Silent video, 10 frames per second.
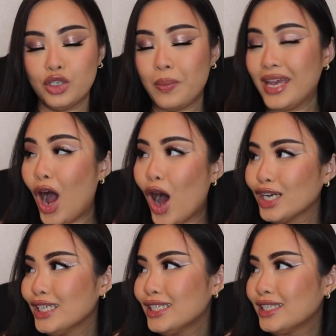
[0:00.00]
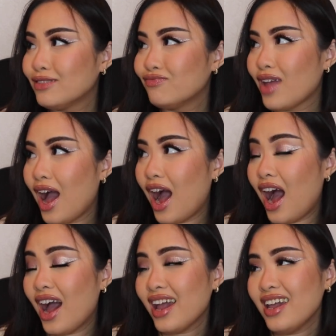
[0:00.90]
To be honest,
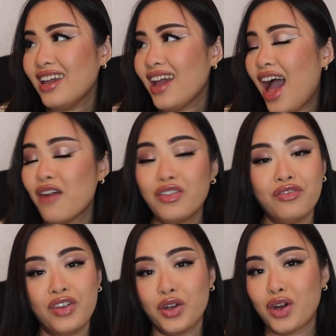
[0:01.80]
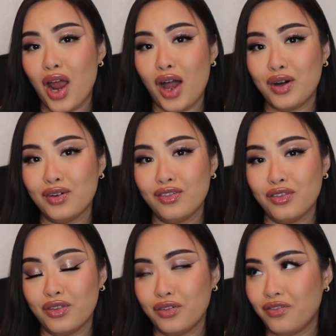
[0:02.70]
I haven't figured out
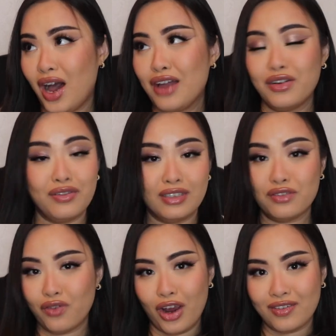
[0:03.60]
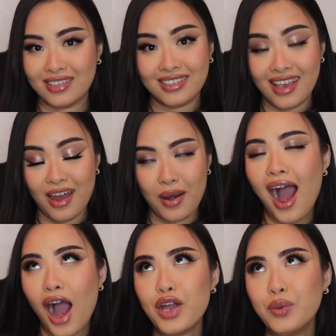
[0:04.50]
the vibe of this fragrance yet.
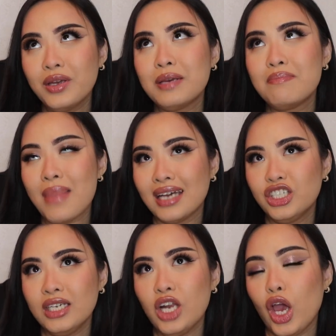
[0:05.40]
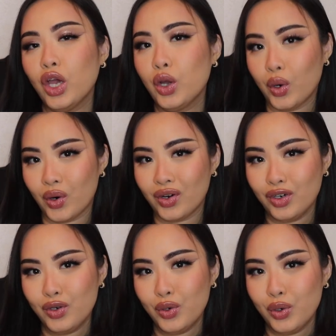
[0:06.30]
I would imagine a
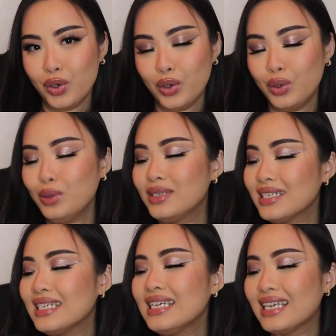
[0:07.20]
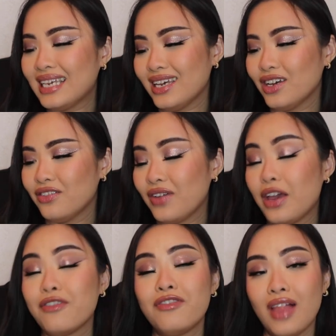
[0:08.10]
girl who doesn't give
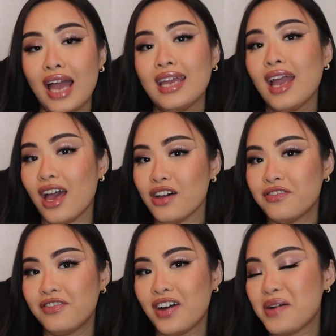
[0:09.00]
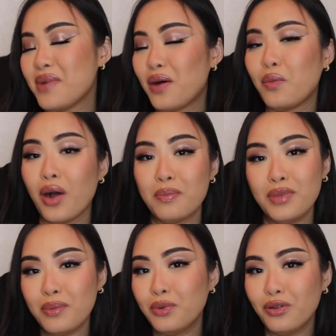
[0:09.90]
a flying F about what
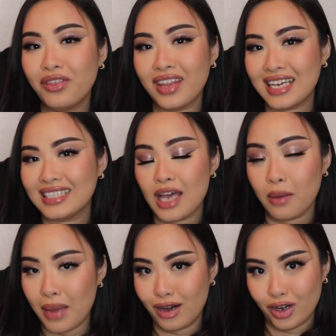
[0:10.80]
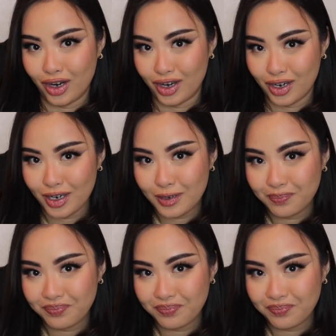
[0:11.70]
people think about her.